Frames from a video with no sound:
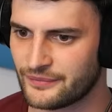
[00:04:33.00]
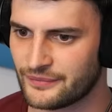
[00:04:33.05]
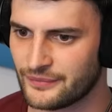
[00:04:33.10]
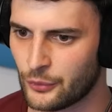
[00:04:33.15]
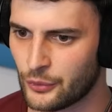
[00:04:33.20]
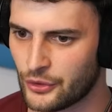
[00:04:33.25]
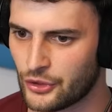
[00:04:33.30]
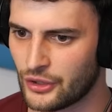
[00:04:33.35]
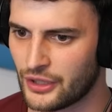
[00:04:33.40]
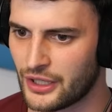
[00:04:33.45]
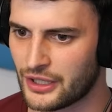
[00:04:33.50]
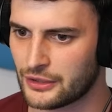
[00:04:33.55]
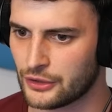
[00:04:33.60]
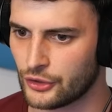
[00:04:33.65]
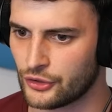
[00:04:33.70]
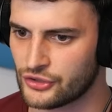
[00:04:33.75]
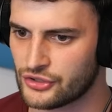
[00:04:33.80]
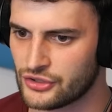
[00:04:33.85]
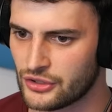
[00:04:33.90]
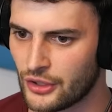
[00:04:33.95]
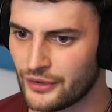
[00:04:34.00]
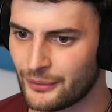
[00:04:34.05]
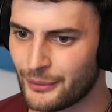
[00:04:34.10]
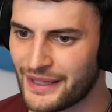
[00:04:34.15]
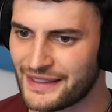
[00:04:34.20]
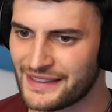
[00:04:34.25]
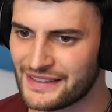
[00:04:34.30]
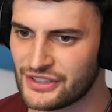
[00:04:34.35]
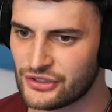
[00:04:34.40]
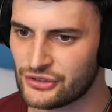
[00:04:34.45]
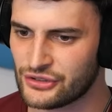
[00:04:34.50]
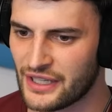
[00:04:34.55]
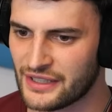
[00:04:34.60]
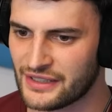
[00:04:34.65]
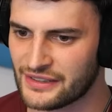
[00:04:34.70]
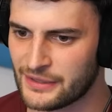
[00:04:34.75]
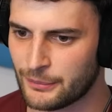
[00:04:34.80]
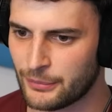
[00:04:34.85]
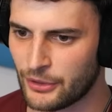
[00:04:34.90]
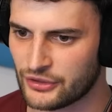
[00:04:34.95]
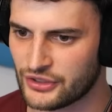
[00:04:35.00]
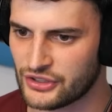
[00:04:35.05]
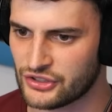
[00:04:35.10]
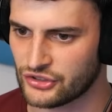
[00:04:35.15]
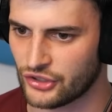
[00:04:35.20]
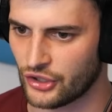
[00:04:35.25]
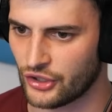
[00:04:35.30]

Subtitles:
We'll call it a clutch. Although, why did you... I guess he blocked his sword,